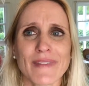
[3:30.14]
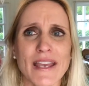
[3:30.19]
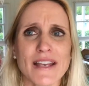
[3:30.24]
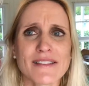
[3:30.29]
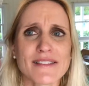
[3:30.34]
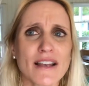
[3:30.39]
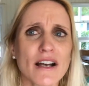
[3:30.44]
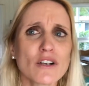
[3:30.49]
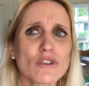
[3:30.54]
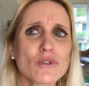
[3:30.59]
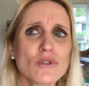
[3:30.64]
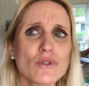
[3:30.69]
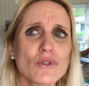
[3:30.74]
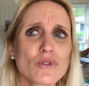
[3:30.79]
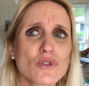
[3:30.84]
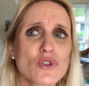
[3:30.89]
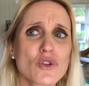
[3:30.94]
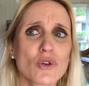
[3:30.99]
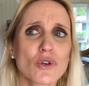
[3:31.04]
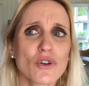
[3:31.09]
As Uncle
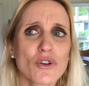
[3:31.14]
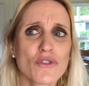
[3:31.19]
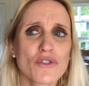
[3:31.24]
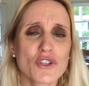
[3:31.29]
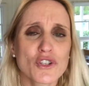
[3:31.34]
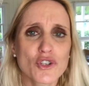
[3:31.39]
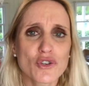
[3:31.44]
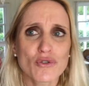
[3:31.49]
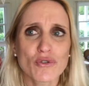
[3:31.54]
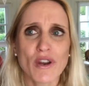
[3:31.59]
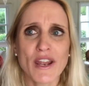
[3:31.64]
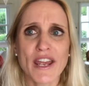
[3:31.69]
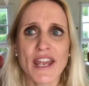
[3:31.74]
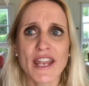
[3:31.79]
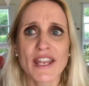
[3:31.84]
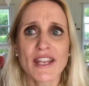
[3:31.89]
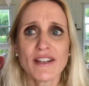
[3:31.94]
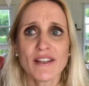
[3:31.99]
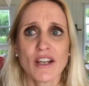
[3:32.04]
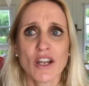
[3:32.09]
took the
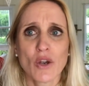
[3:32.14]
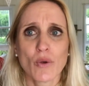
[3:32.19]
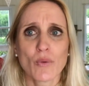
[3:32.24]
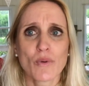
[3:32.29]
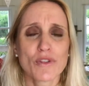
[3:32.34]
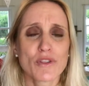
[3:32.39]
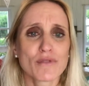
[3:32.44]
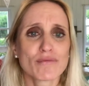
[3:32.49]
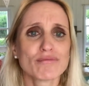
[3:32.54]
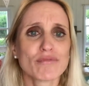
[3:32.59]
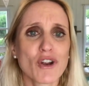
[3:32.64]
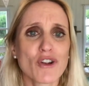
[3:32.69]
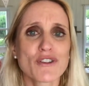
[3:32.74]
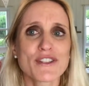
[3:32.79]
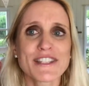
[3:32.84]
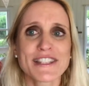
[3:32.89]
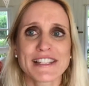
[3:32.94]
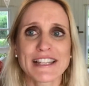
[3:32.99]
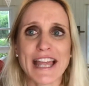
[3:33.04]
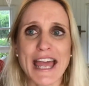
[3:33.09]
tray with the
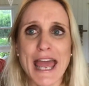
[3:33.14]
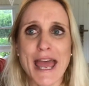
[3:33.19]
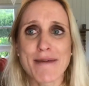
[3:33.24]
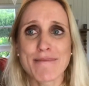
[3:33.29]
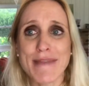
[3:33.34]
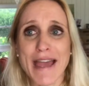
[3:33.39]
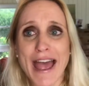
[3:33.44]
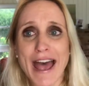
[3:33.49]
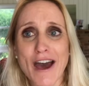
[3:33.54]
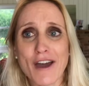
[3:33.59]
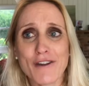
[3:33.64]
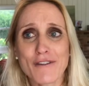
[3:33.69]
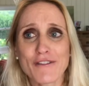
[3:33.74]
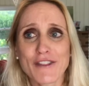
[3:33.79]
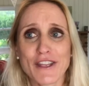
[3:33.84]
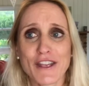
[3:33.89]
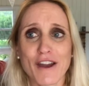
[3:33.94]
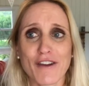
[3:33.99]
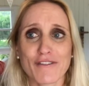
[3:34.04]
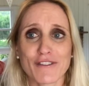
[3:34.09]
roast lamb out of
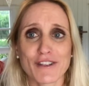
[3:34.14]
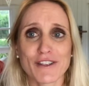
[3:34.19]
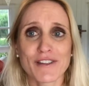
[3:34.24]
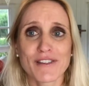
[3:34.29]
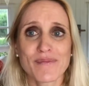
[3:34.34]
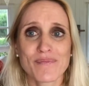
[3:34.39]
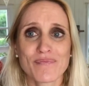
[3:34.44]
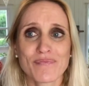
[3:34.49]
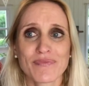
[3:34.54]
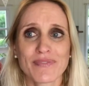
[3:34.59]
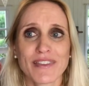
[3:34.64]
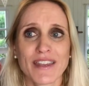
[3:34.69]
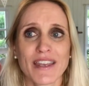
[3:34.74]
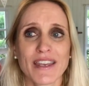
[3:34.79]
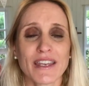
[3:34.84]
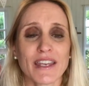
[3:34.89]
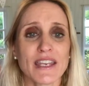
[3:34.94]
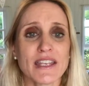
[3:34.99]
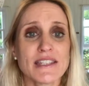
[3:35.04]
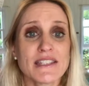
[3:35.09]
the oven,
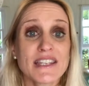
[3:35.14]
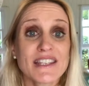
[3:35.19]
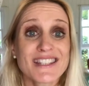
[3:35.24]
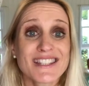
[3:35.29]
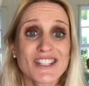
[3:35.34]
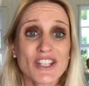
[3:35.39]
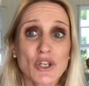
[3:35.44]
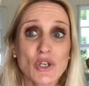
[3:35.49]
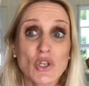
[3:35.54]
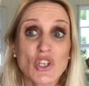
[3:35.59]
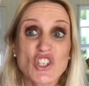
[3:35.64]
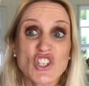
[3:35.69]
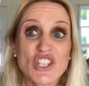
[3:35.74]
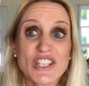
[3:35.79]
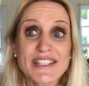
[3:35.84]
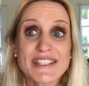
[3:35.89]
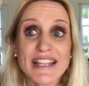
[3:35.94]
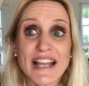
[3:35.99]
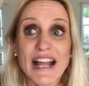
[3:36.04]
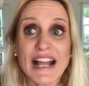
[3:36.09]
he did so
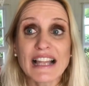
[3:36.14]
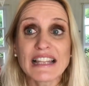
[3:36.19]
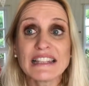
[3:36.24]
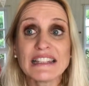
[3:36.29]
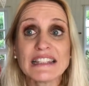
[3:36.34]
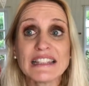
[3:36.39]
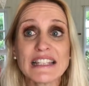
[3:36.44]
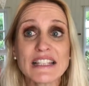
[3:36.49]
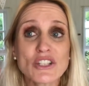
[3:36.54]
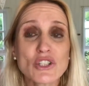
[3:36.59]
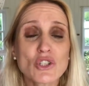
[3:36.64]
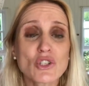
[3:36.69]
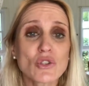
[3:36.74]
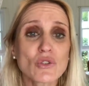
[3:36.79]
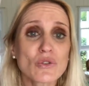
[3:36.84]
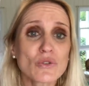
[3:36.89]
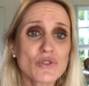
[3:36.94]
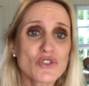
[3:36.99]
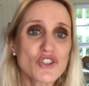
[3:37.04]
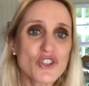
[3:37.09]
just a
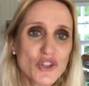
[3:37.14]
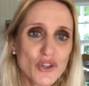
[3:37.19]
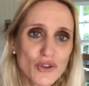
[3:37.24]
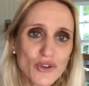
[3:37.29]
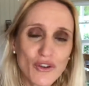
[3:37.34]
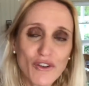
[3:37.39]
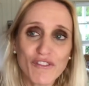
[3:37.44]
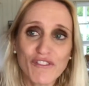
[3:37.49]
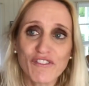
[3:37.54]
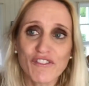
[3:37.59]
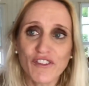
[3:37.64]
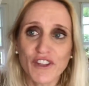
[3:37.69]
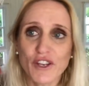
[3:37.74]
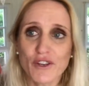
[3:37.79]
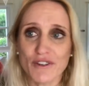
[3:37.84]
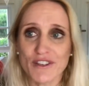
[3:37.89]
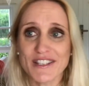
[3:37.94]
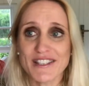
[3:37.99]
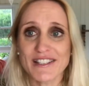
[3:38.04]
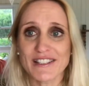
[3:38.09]
little too
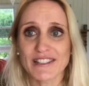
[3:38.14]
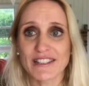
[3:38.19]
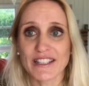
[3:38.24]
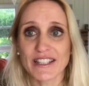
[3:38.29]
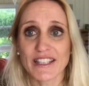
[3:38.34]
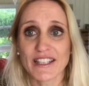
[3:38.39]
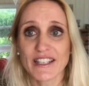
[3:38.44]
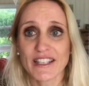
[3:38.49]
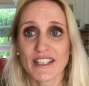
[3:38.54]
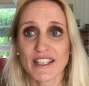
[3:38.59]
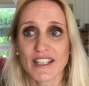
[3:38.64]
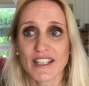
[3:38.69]
vigorously.